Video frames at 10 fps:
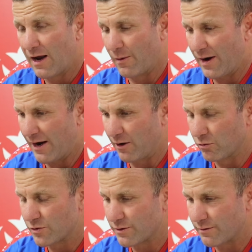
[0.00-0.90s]

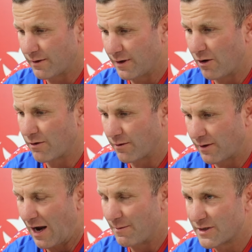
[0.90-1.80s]
handles
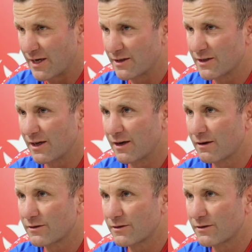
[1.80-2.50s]
game intensity.